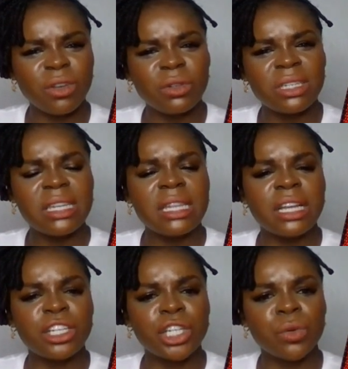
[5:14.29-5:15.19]
you could see
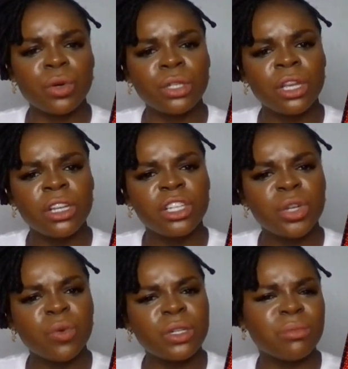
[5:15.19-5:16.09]
that she
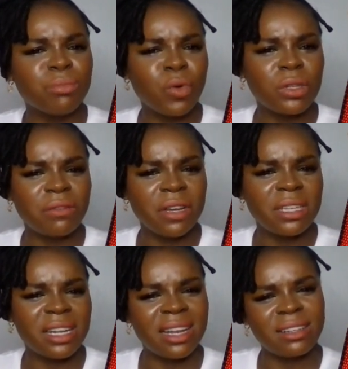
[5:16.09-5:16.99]
was
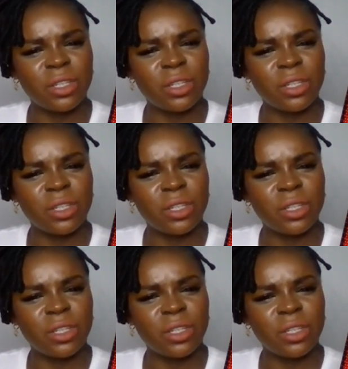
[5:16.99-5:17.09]
motivated